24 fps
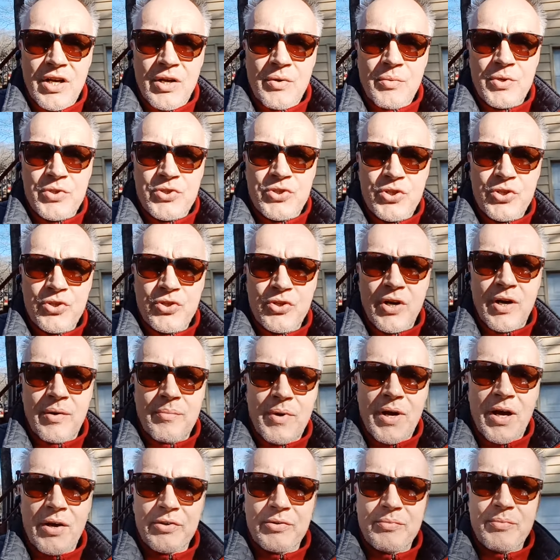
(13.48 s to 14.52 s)
with you
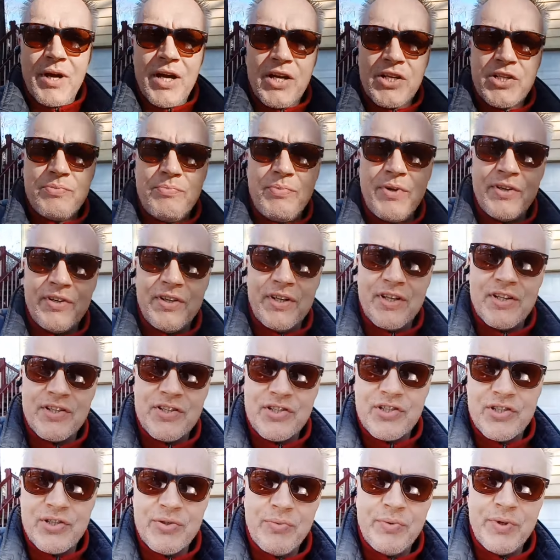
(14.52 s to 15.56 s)
about my
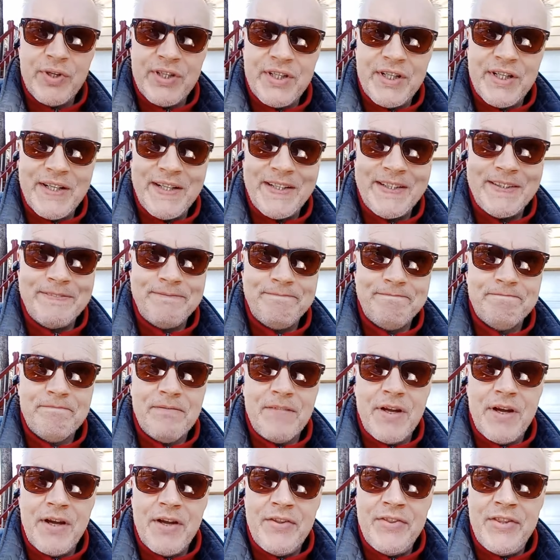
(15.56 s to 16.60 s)
experience with the uh,
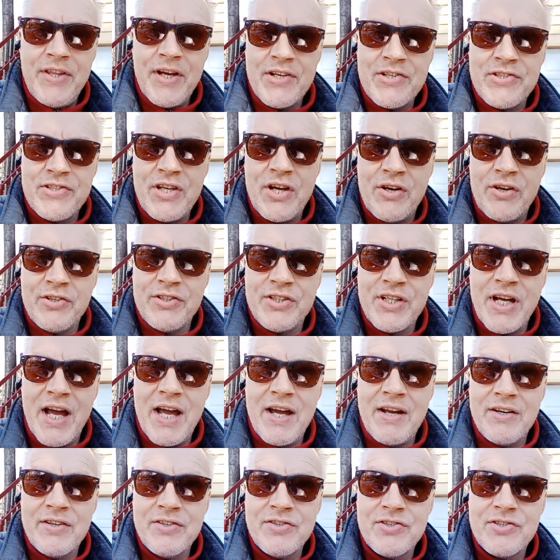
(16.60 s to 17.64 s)
Dextero
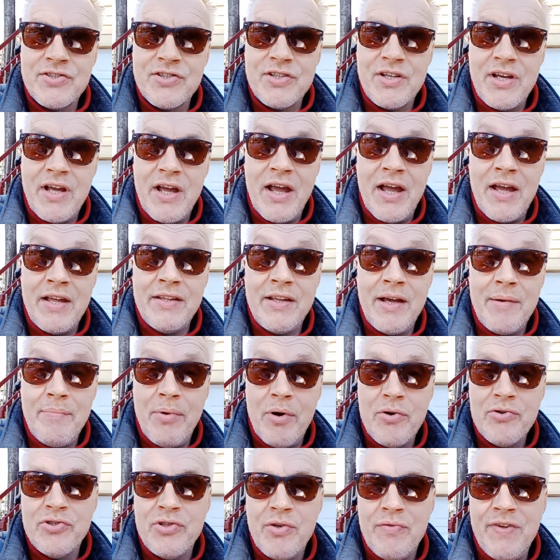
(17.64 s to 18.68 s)
tires. And I
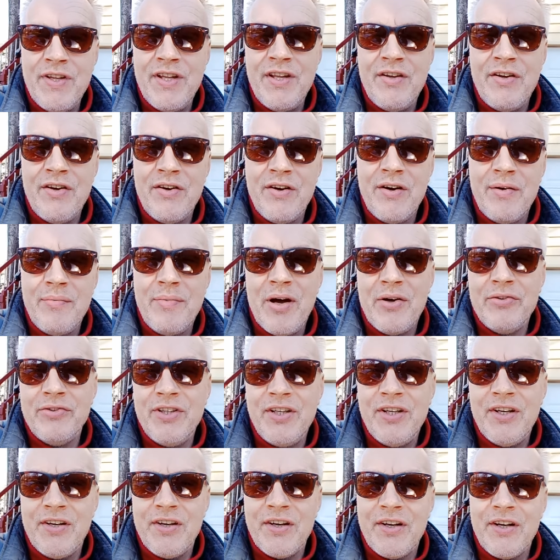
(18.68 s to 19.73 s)
posted a video about a
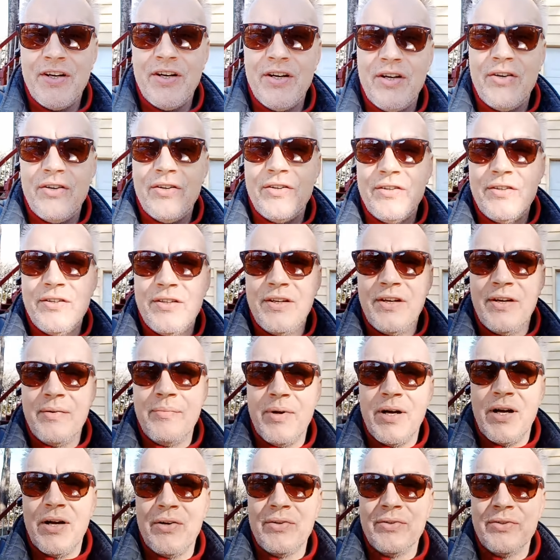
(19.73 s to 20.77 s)
year ago
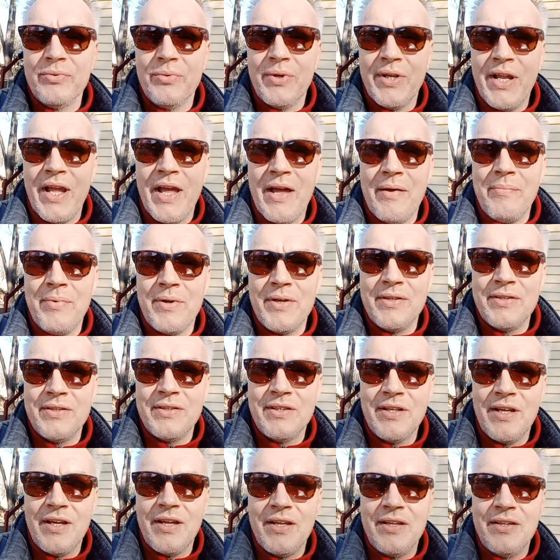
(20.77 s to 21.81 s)
about what happened.
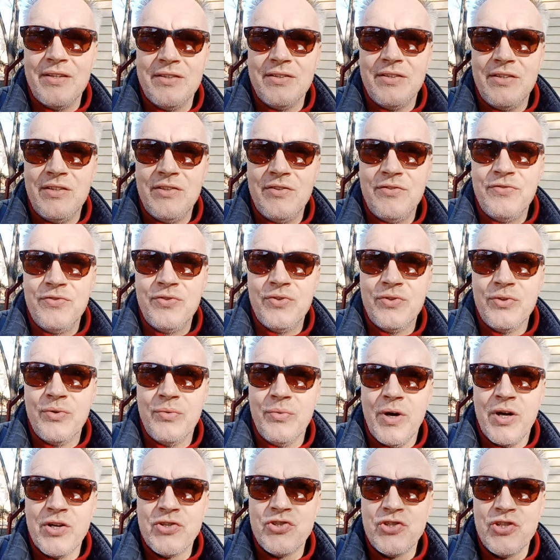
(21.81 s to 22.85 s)
And if you
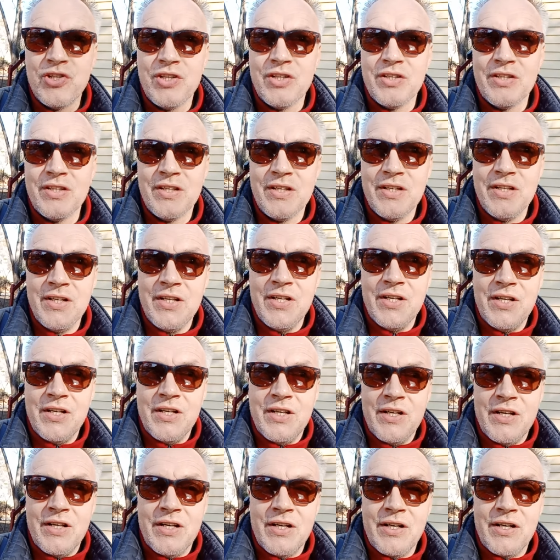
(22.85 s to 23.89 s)
watch it,
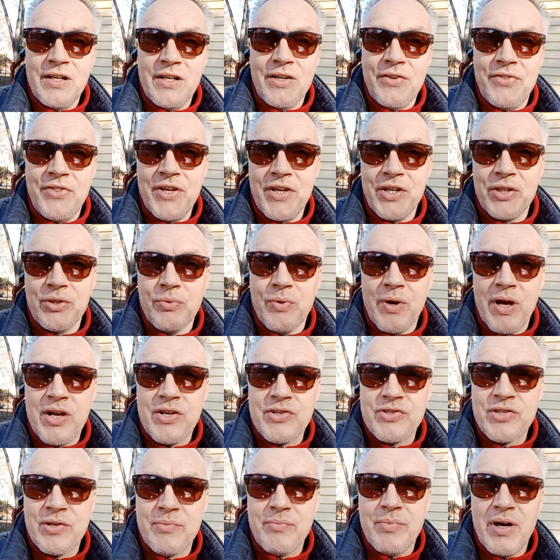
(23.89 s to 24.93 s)
uh, think
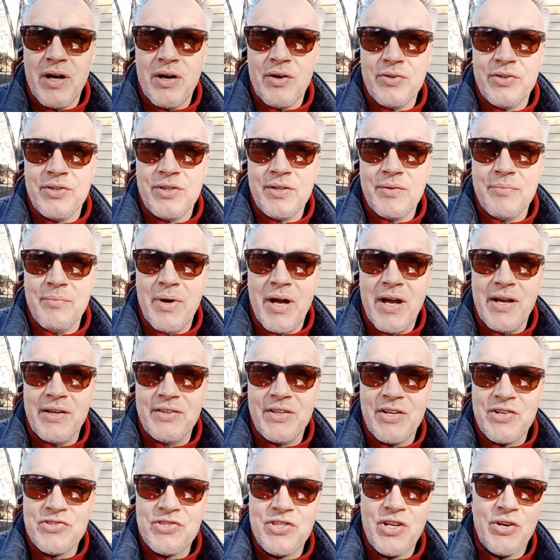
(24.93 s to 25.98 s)
twice about uh, buying
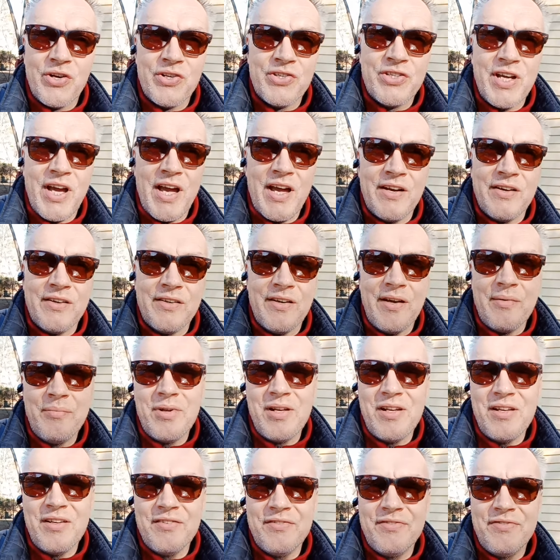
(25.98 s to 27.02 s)
Dextero tire. I
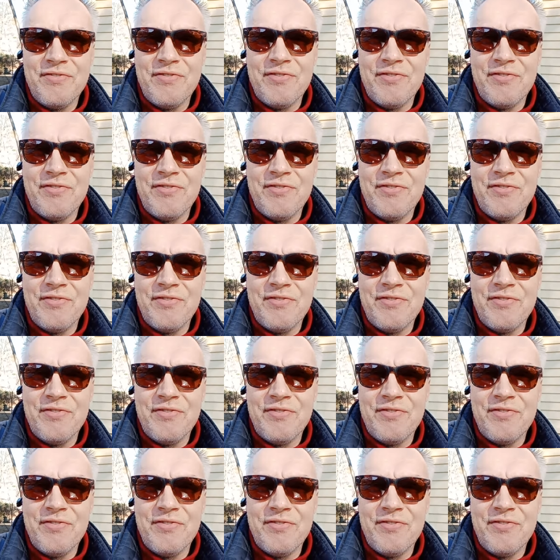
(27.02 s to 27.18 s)
believe